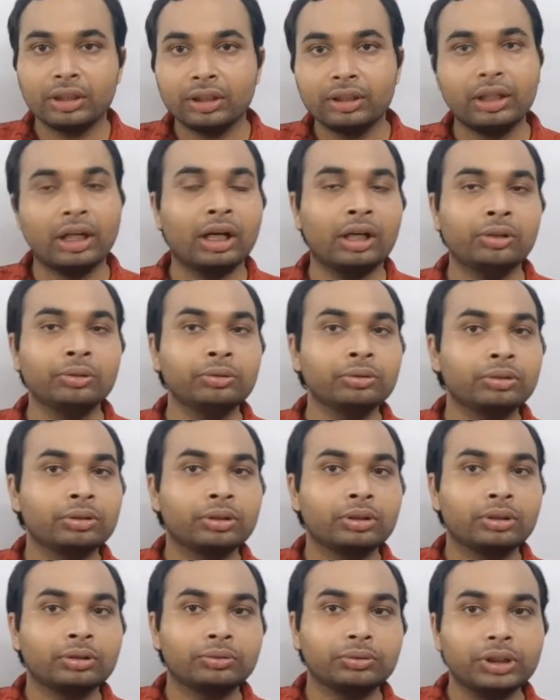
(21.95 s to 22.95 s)

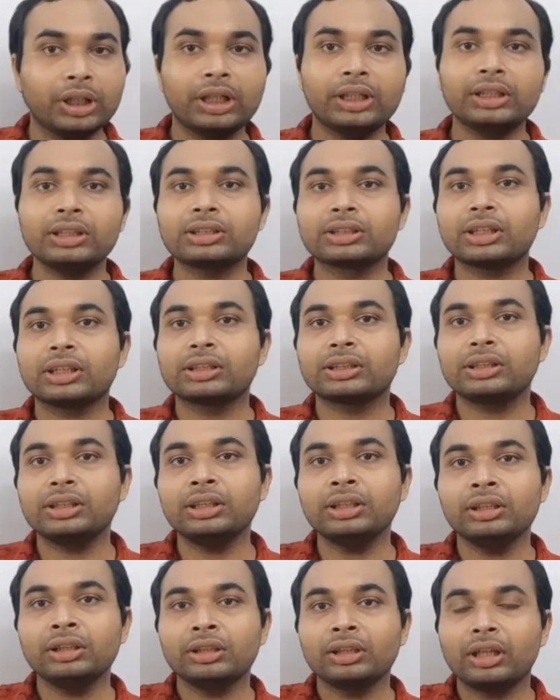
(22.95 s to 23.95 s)
Now we are
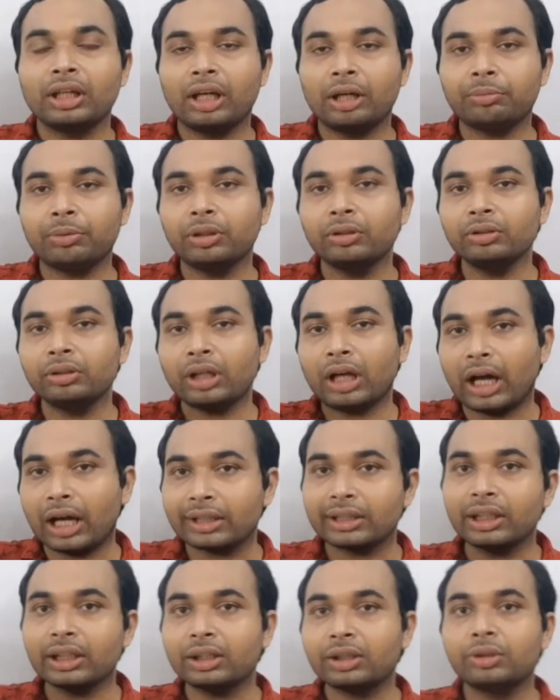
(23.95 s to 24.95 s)
discussing about
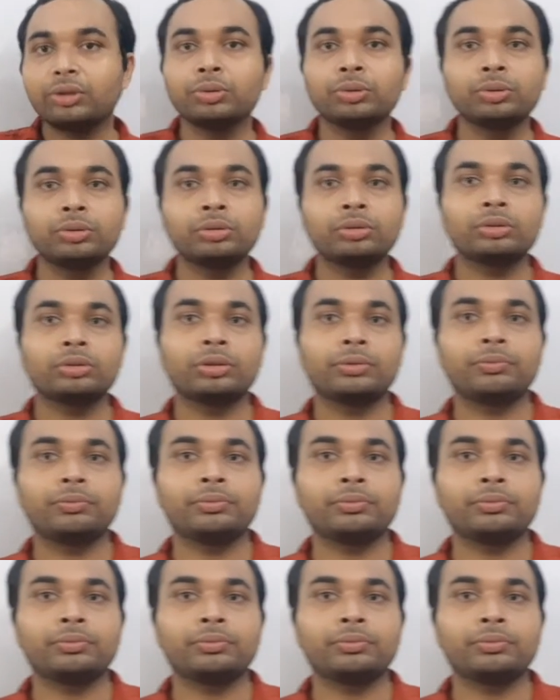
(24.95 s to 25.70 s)
other two